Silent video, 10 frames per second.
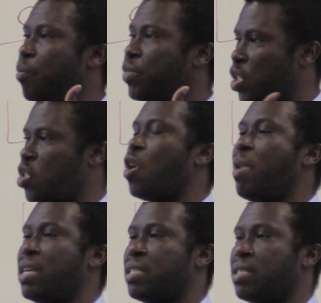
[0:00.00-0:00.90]

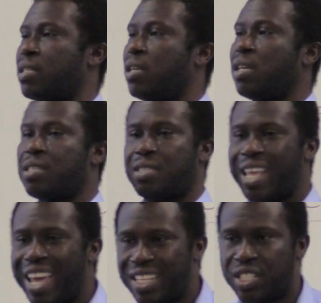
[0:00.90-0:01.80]
disturbances,
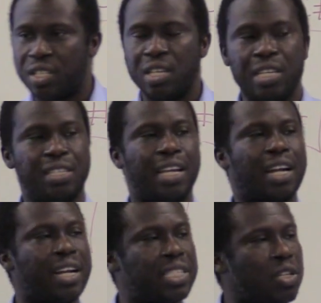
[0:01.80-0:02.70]
stage is a
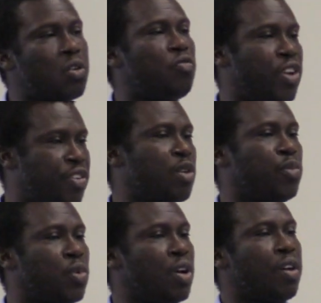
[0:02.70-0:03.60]
critical
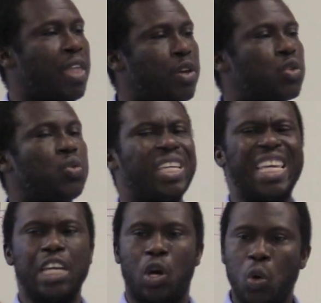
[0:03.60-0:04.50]
variable that you should
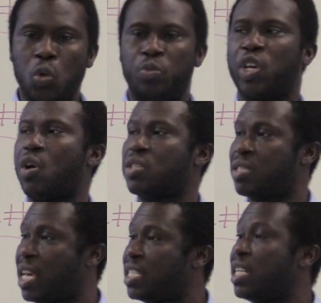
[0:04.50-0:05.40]
include, because
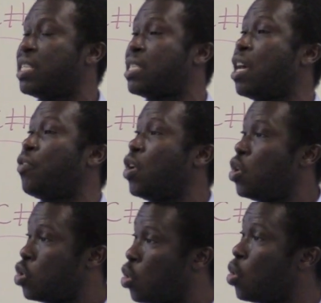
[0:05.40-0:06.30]
stage in itself
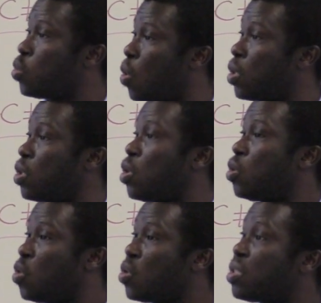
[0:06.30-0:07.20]
shows what
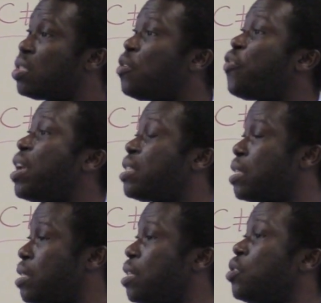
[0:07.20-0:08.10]
those
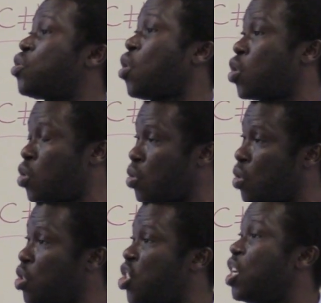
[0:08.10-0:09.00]
differences in structures
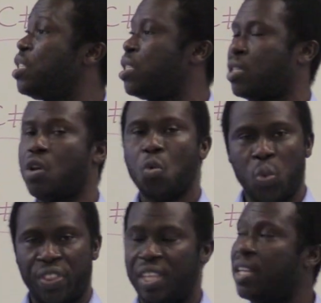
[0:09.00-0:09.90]
or changes
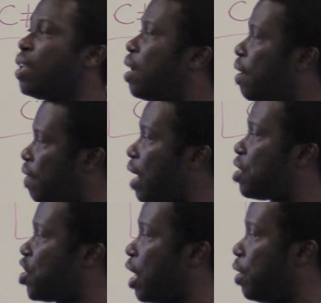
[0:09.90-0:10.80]
within
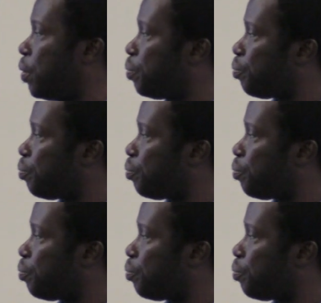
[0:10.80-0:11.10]
that channel.